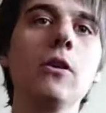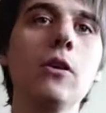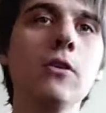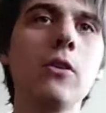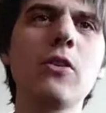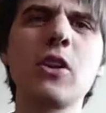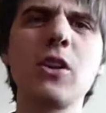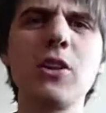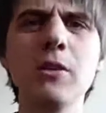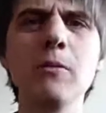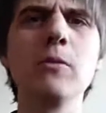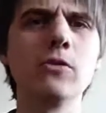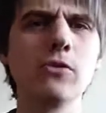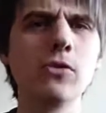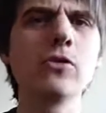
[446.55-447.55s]
not clean,
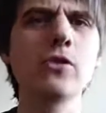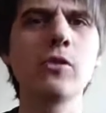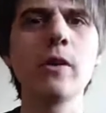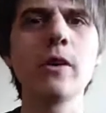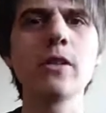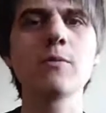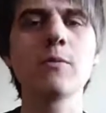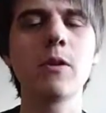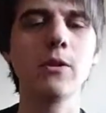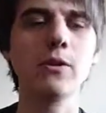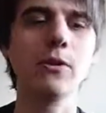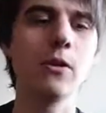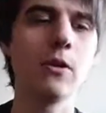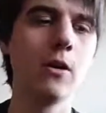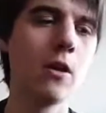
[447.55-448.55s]
but just crisp
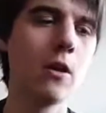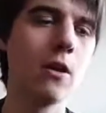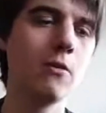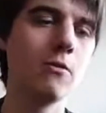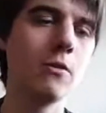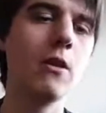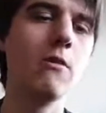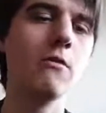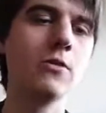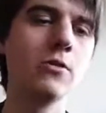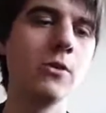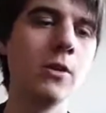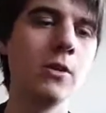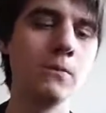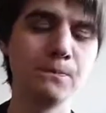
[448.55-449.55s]
kind of flavour
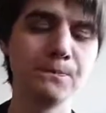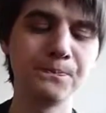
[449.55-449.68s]
to it.